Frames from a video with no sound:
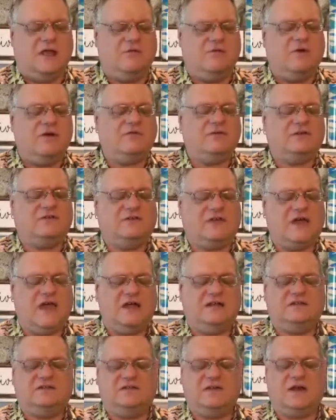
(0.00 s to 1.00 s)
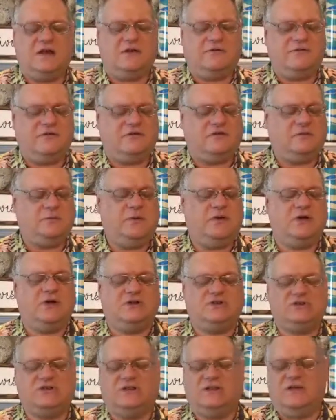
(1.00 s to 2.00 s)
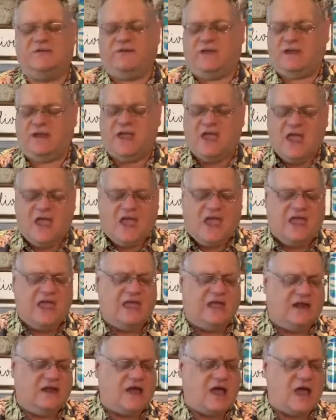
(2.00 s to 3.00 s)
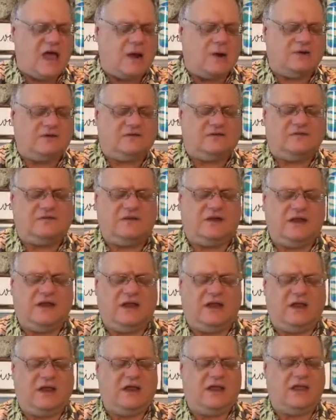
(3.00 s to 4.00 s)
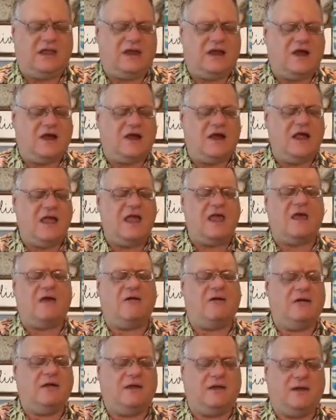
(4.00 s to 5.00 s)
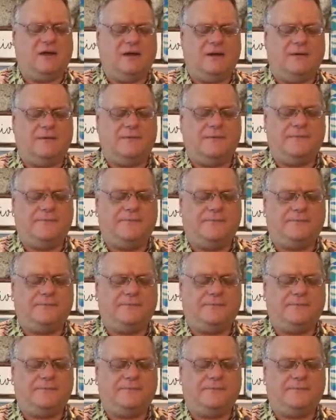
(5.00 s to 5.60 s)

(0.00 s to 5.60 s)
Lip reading: in Riverside Center for Spiritual Living, in our city, in our area.